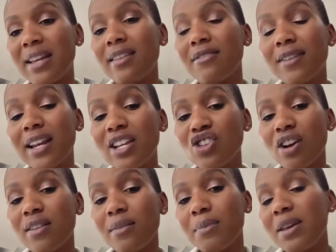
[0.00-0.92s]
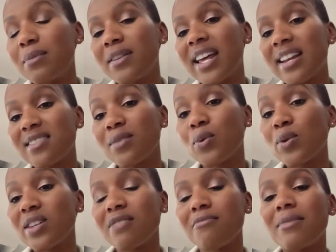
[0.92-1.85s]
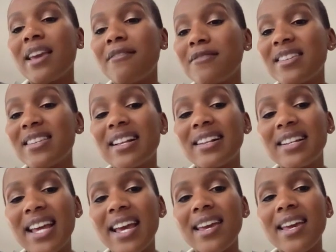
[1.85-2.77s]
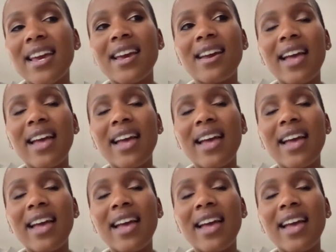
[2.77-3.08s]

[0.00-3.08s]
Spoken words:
and the village are the people that are supporting me every single day.